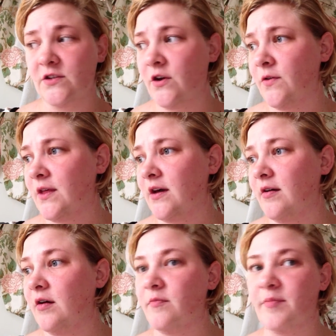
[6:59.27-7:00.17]
You know,
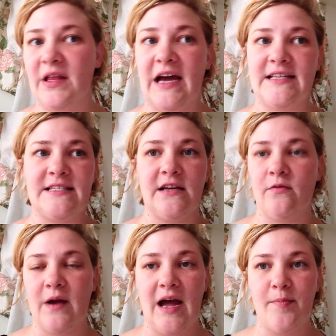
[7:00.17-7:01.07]
the plastic
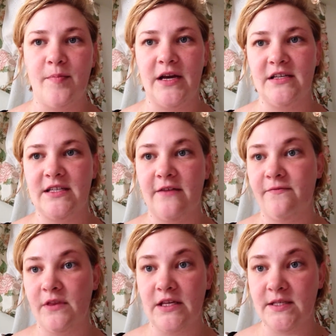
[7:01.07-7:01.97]
wrap might say
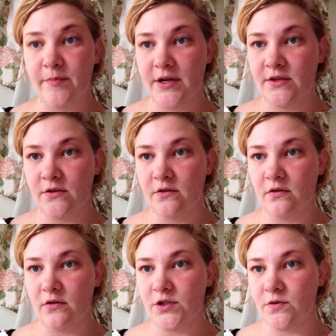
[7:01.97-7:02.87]
fleece bundle
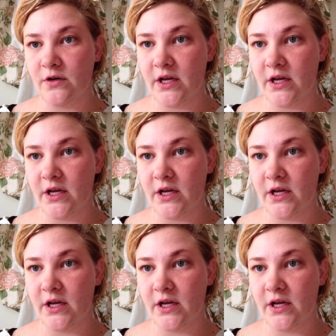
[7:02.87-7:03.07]
or short